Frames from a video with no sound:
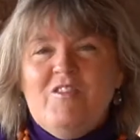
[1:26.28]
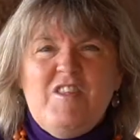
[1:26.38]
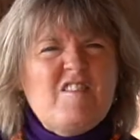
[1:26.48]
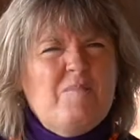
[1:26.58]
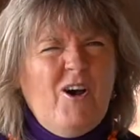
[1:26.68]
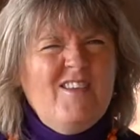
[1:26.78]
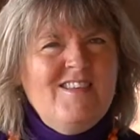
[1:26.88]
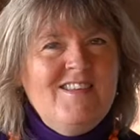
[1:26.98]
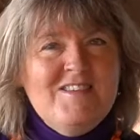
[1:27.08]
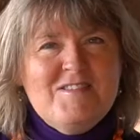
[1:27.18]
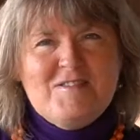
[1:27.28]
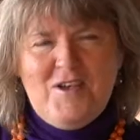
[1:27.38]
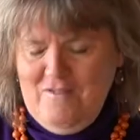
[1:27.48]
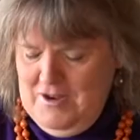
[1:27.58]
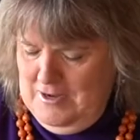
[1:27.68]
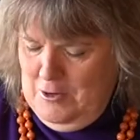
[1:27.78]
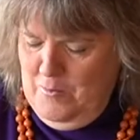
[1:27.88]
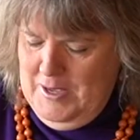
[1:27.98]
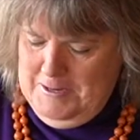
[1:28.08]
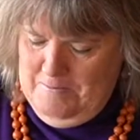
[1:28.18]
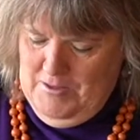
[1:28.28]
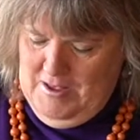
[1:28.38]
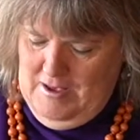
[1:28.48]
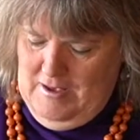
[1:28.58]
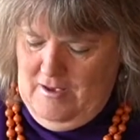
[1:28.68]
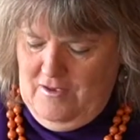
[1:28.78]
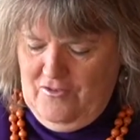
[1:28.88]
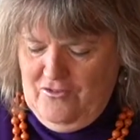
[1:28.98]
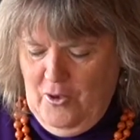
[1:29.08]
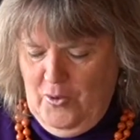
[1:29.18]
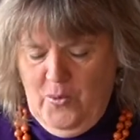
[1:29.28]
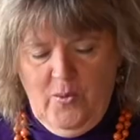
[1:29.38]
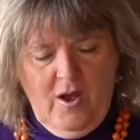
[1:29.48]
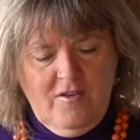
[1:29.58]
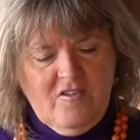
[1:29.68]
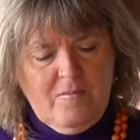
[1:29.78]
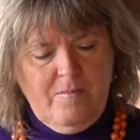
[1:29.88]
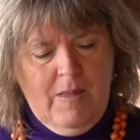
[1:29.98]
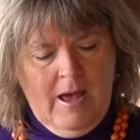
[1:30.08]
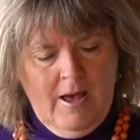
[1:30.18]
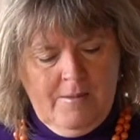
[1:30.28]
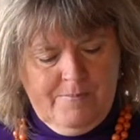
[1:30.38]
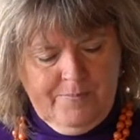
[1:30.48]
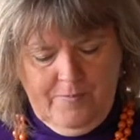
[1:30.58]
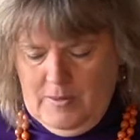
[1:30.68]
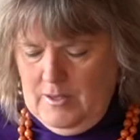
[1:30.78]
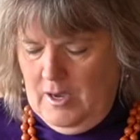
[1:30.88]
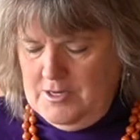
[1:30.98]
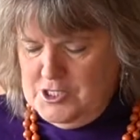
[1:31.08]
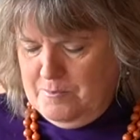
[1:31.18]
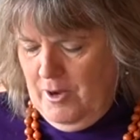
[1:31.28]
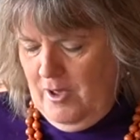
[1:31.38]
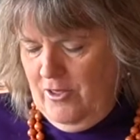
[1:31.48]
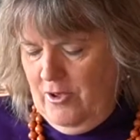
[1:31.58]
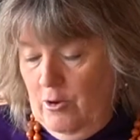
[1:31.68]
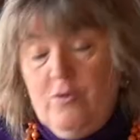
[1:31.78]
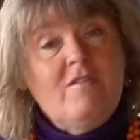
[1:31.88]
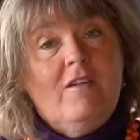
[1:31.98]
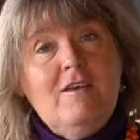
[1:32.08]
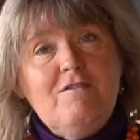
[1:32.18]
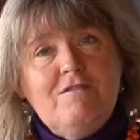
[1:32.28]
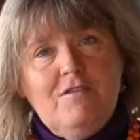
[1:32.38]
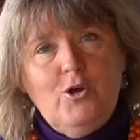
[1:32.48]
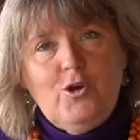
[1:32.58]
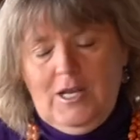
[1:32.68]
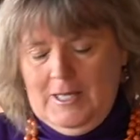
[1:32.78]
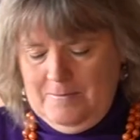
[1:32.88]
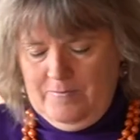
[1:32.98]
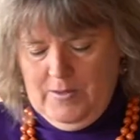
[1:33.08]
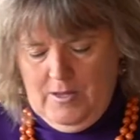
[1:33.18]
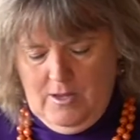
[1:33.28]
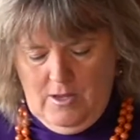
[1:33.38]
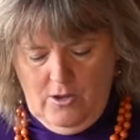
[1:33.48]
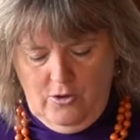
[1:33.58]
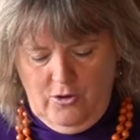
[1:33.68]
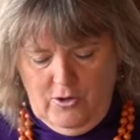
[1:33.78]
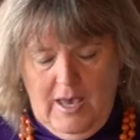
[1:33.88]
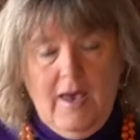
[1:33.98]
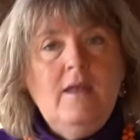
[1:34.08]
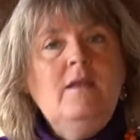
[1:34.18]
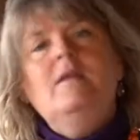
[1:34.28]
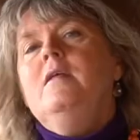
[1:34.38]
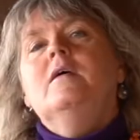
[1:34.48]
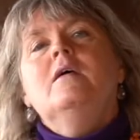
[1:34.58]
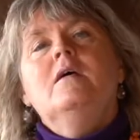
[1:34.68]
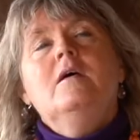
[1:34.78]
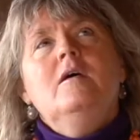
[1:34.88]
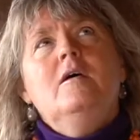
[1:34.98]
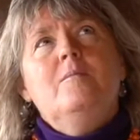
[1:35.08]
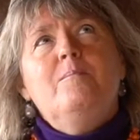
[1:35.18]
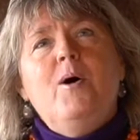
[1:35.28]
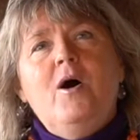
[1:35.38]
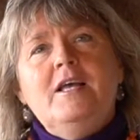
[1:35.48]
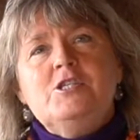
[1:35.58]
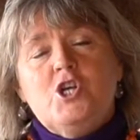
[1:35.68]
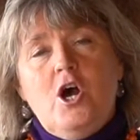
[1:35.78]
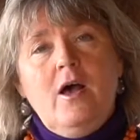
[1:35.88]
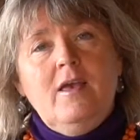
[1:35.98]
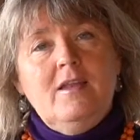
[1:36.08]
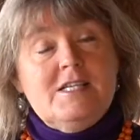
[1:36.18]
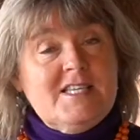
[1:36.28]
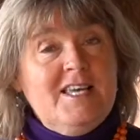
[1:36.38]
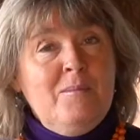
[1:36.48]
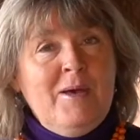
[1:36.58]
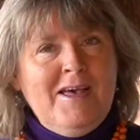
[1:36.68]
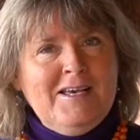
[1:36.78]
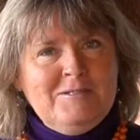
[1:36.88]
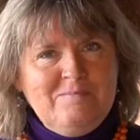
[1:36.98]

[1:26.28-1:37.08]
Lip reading: spiciness of it a little bit. So I just buy the loose leaf locally. You can buy chai in a tea bag